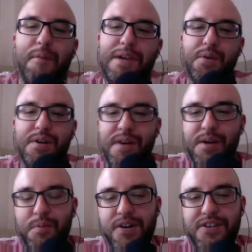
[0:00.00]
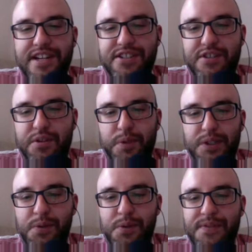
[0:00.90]
me you wouldn't want to roll in his
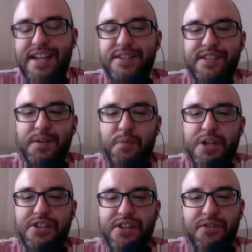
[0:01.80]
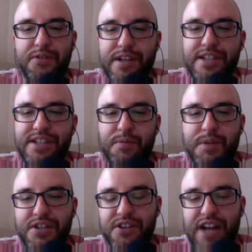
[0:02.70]
crew? He's the
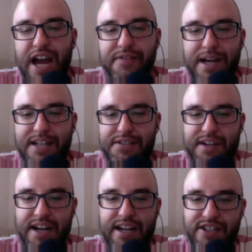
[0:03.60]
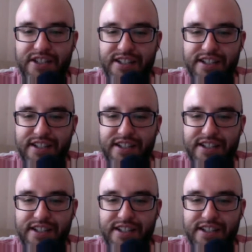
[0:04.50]
original guy from Entourage.